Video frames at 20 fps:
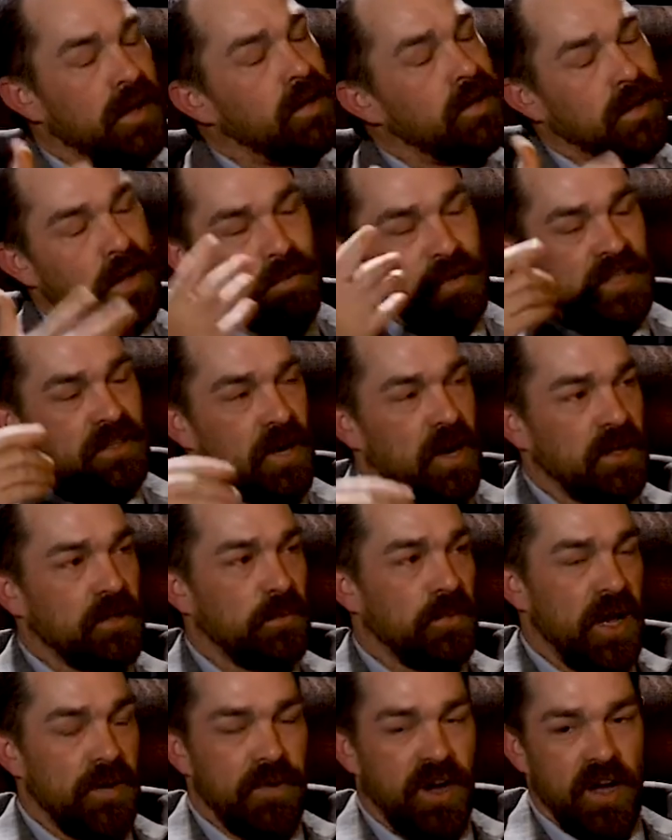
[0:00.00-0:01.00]
Let me talk to
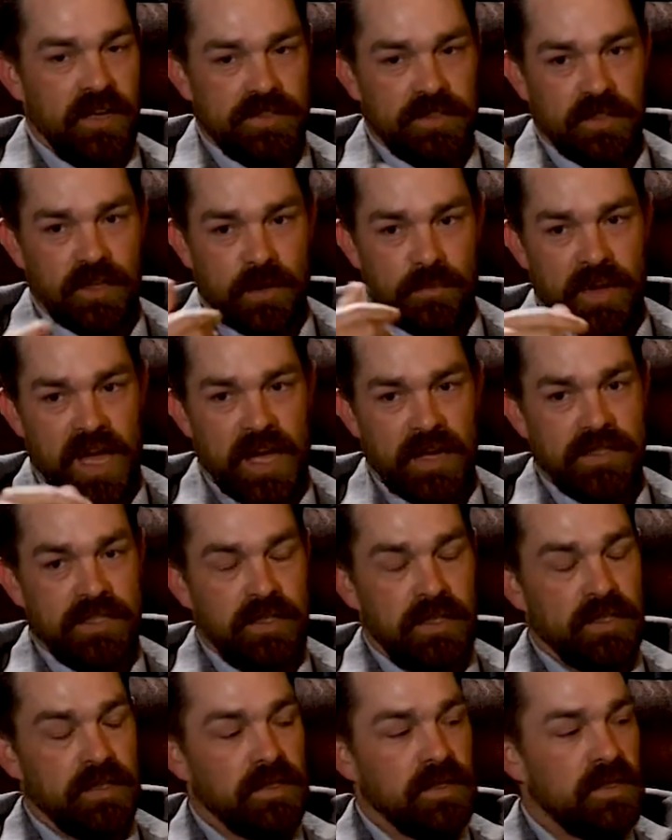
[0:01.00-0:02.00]
my boss. I'll get back to
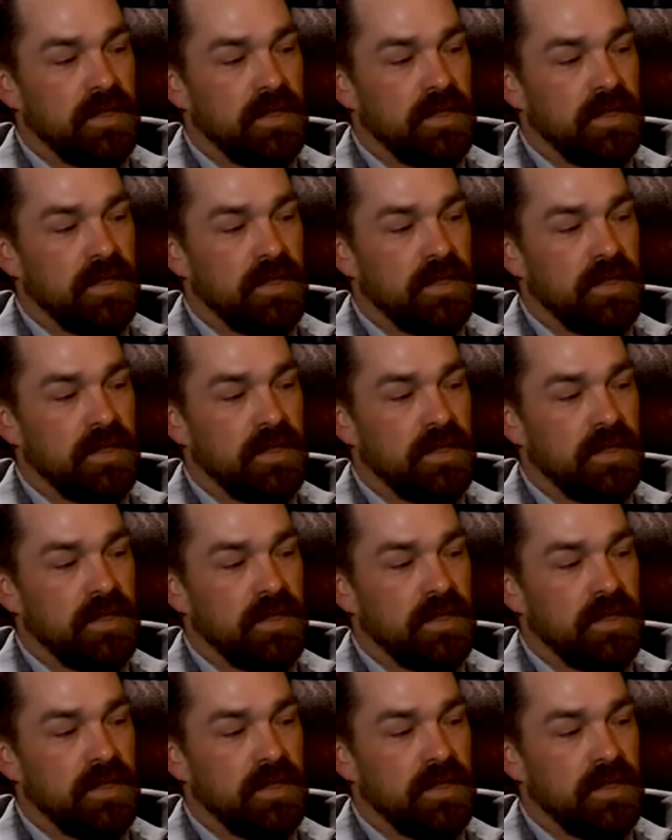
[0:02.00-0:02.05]
you.